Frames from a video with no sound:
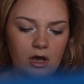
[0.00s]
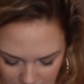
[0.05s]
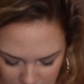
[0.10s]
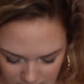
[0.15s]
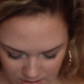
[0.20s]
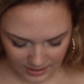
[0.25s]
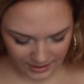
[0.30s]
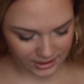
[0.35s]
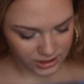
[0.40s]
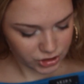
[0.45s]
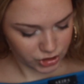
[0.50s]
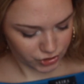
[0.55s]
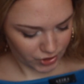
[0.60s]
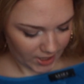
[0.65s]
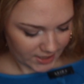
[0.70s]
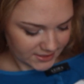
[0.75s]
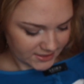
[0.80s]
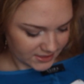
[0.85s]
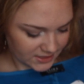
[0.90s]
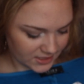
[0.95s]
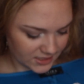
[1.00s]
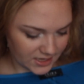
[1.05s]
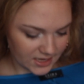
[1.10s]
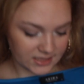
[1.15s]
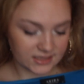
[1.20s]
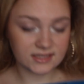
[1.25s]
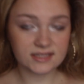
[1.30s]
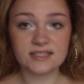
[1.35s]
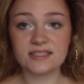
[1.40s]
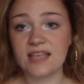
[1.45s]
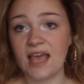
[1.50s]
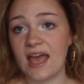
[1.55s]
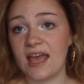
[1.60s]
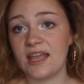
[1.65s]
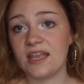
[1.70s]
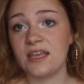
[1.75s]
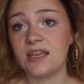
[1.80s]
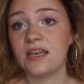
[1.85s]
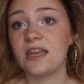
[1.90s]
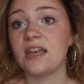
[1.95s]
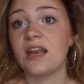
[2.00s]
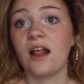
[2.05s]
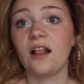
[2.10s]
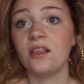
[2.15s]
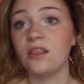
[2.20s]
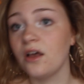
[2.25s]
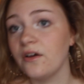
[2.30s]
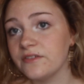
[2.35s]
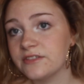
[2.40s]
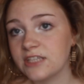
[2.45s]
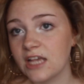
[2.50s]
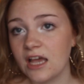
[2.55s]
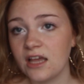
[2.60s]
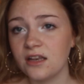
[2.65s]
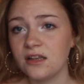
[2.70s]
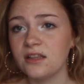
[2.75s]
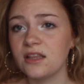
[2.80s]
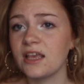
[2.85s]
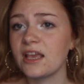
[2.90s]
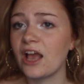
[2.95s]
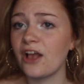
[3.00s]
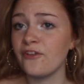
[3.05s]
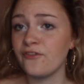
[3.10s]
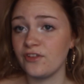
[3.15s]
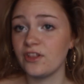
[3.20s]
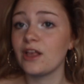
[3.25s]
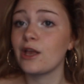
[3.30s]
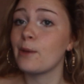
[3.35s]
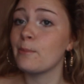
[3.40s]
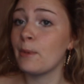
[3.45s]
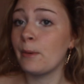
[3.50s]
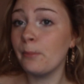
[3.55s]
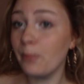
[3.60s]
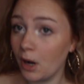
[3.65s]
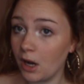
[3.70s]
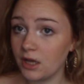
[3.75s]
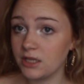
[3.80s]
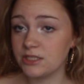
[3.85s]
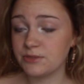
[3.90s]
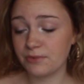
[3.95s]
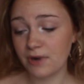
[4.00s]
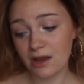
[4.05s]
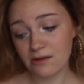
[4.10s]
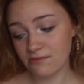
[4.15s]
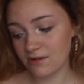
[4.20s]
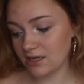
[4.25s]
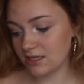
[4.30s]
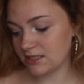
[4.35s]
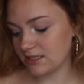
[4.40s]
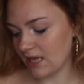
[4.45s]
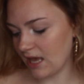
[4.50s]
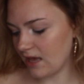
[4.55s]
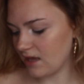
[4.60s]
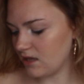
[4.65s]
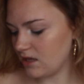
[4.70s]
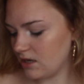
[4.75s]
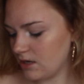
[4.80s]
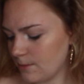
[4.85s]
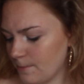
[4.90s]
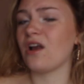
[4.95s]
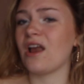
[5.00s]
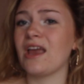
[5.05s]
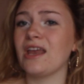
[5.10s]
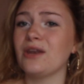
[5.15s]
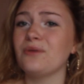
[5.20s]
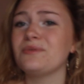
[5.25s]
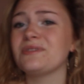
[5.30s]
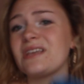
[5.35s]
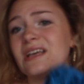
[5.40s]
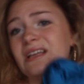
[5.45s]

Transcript: Kind of like dressy and satin, and I love satin. Like, I feel like I'm a boss when I wear satin. And it was